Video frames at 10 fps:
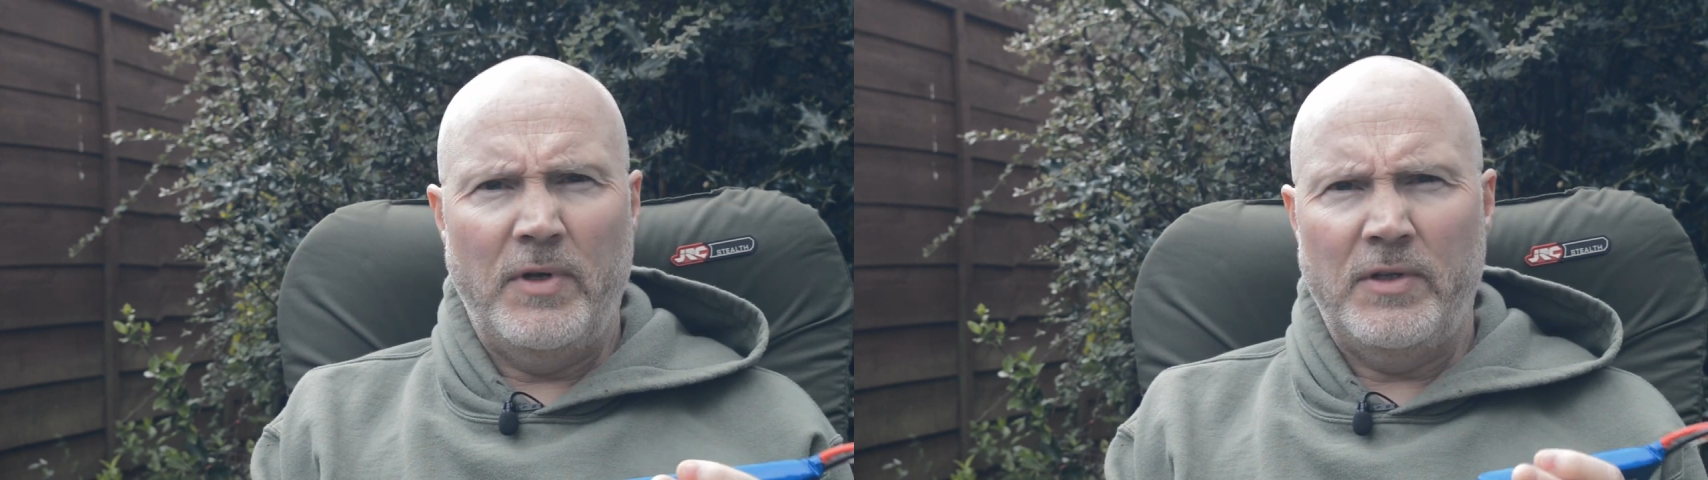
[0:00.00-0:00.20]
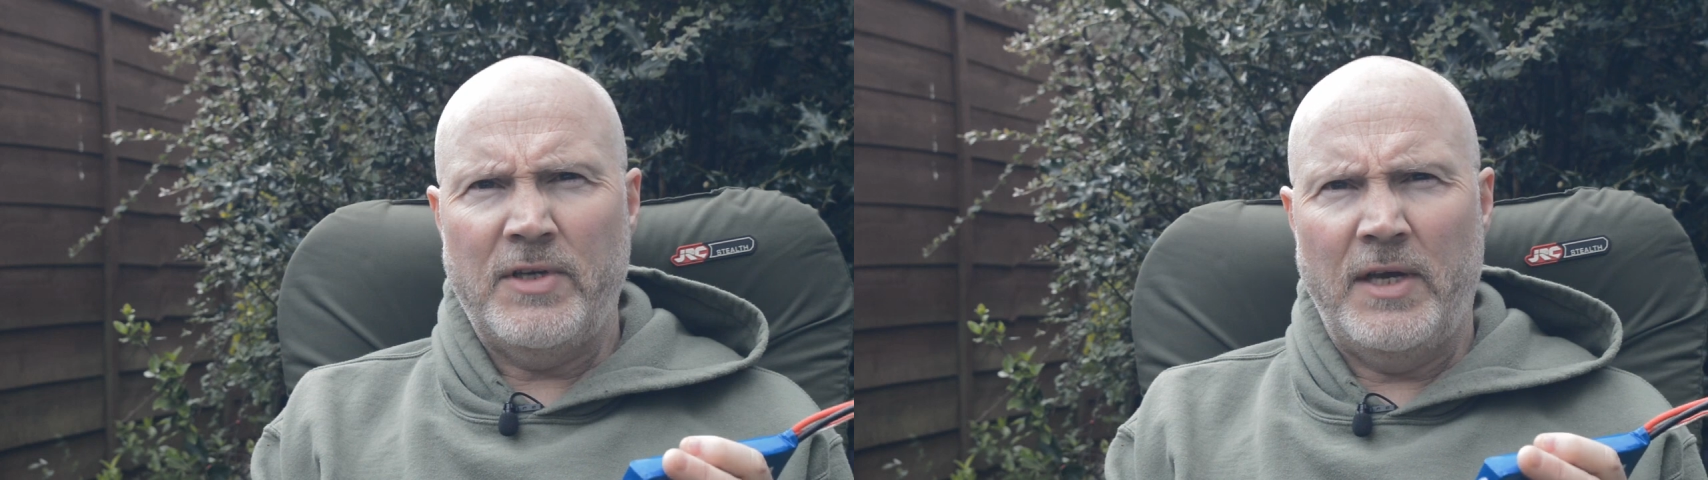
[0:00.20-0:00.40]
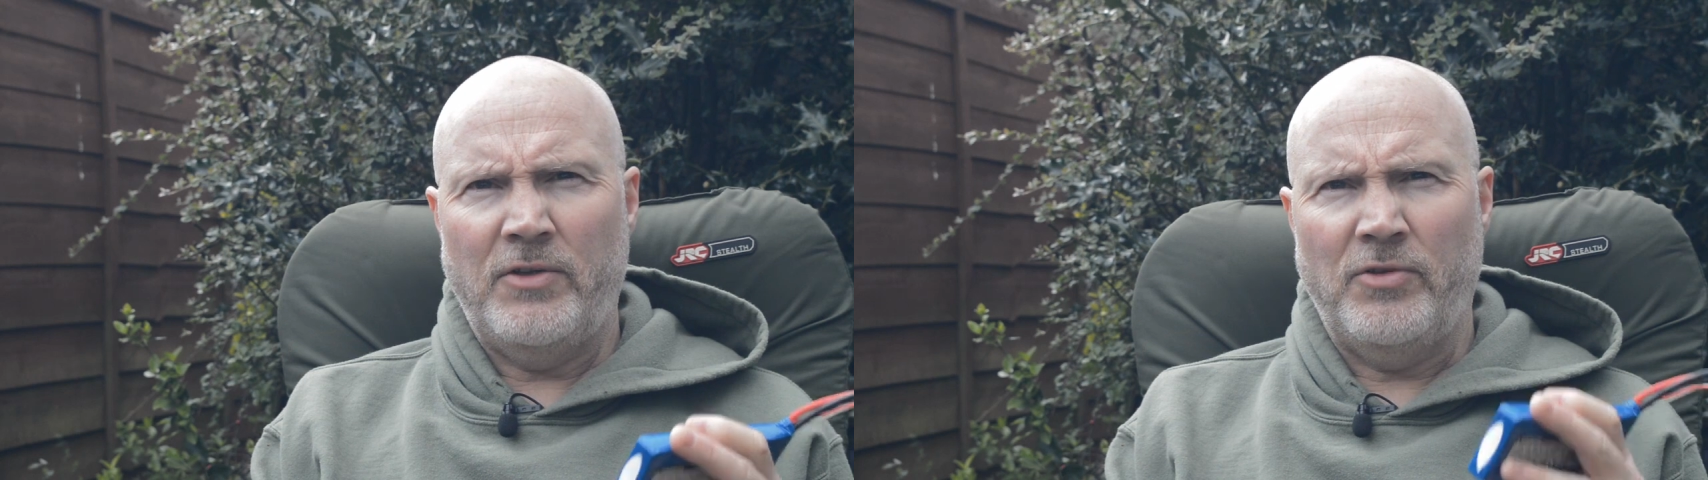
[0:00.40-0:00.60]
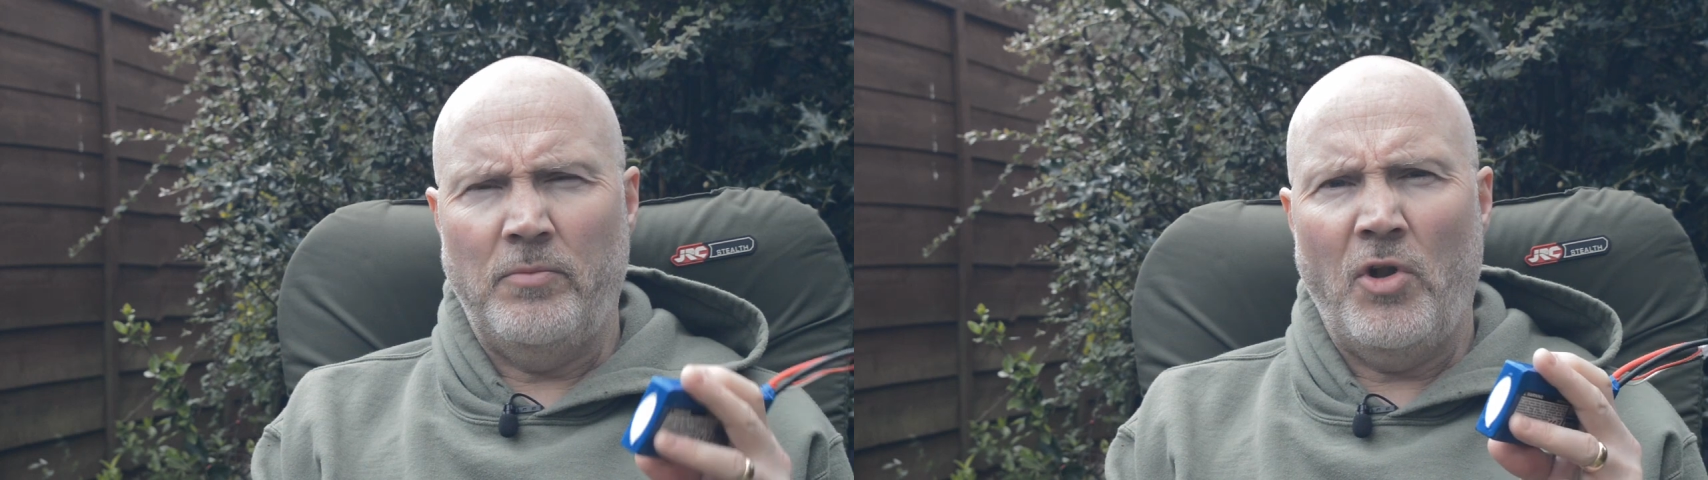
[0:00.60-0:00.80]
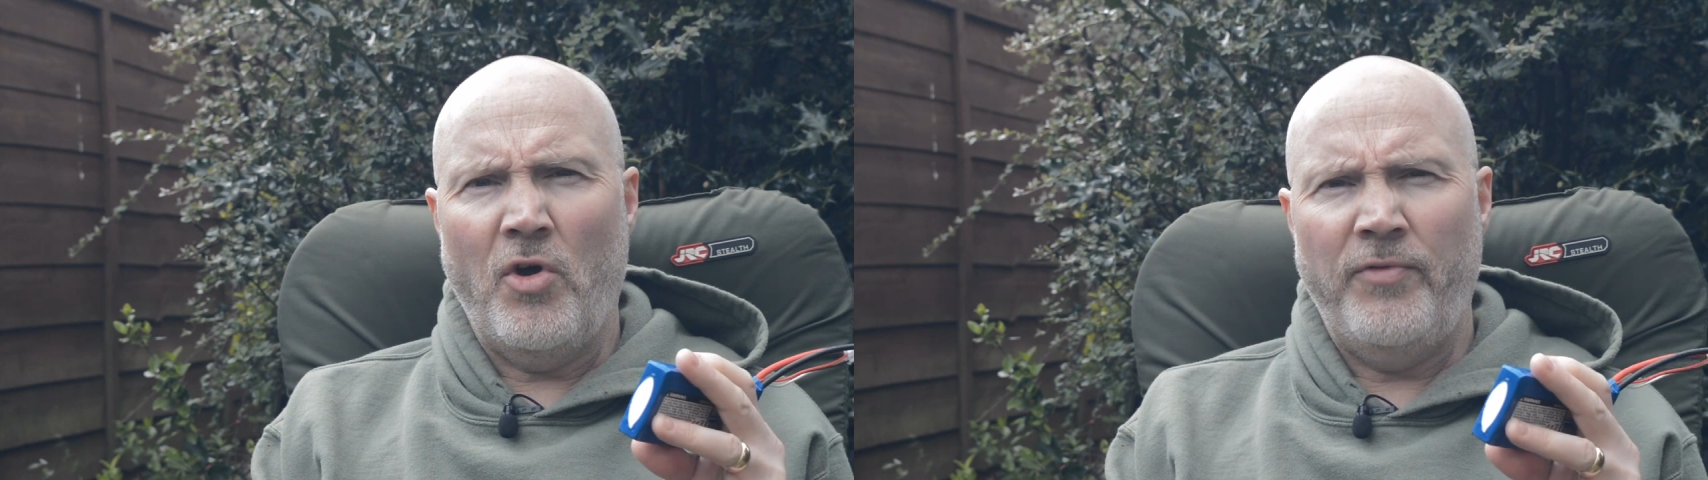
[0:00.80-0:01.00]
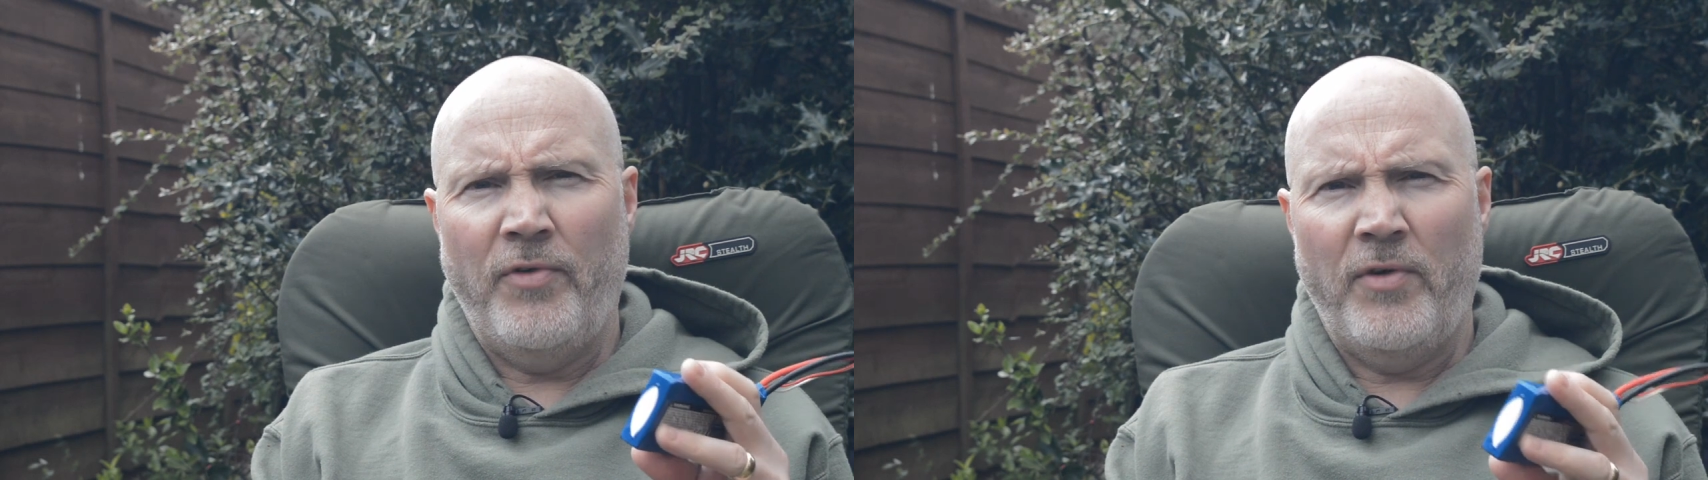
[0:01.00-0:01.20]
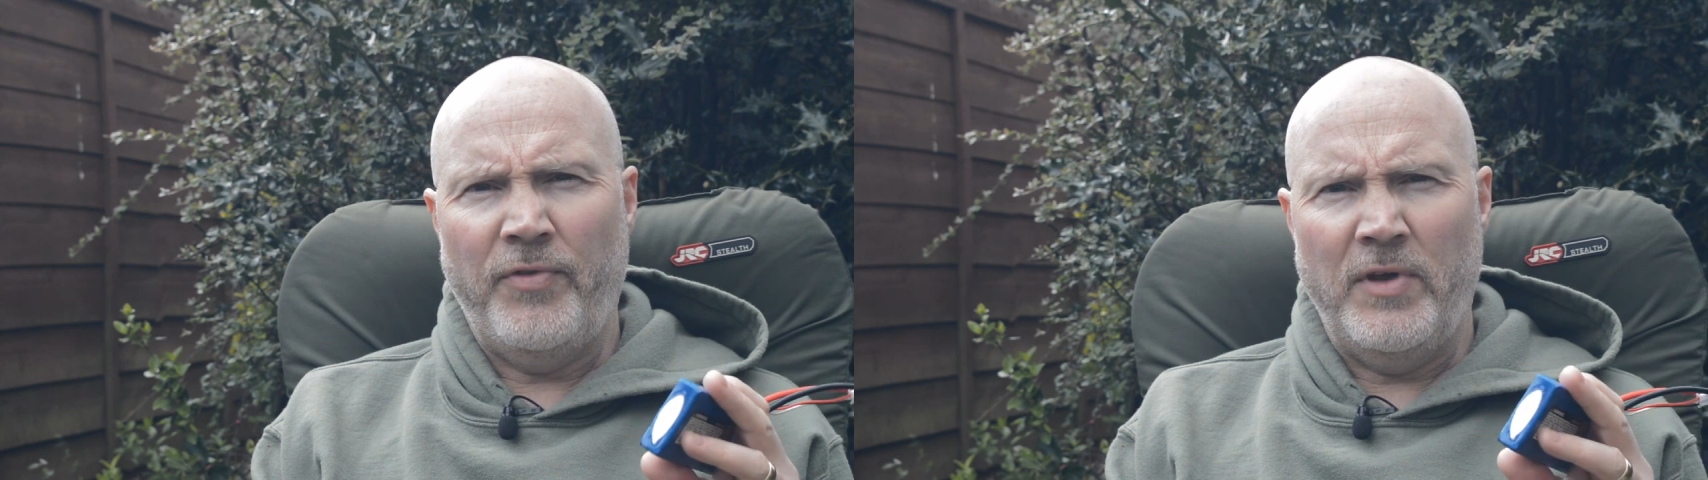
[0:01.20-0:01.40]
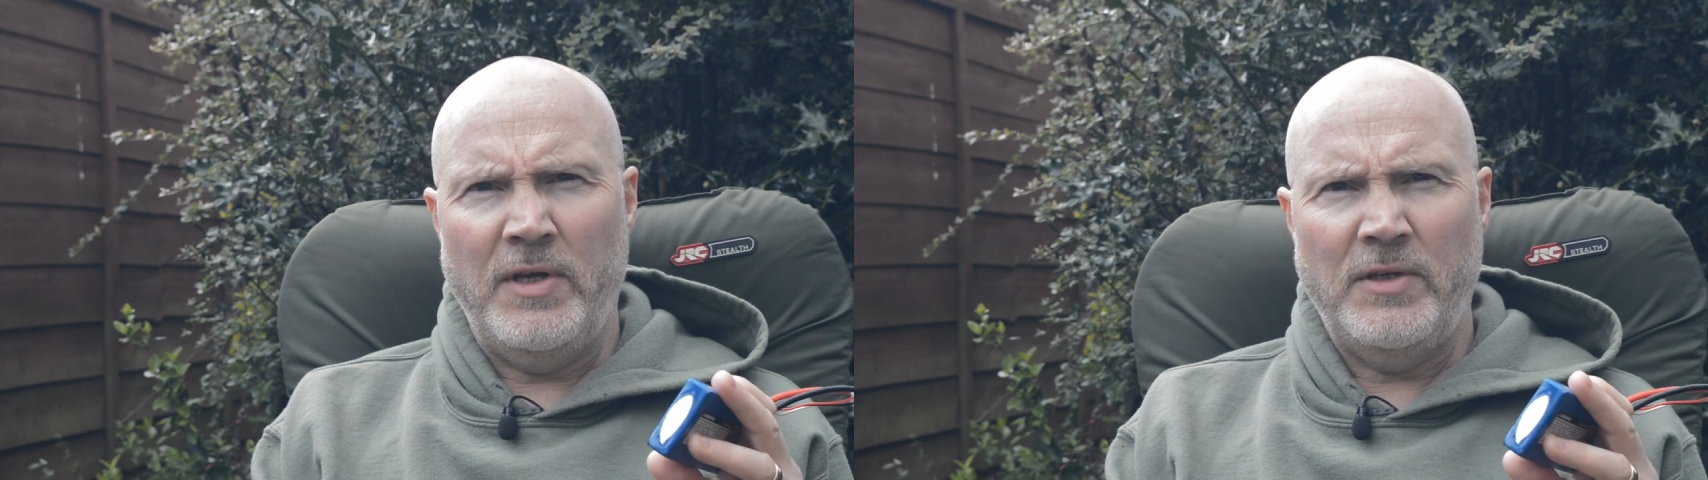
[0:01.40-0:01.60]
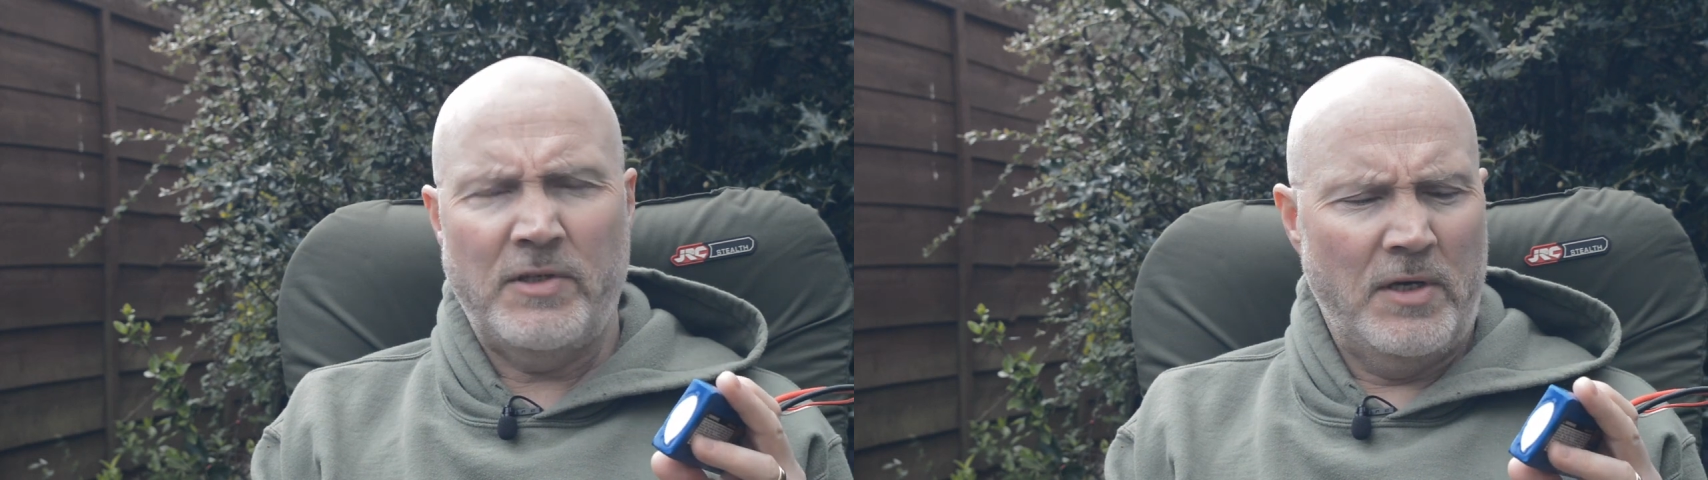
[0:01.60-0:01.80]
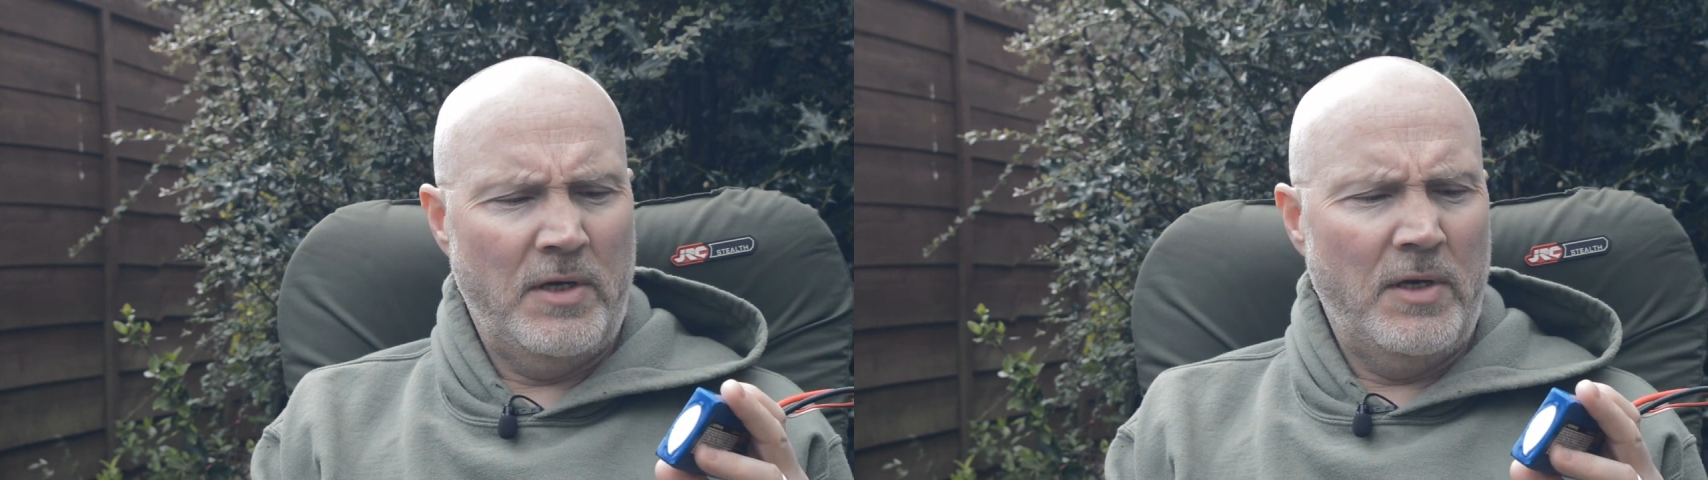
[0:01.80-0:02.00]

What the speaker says: take some life off these.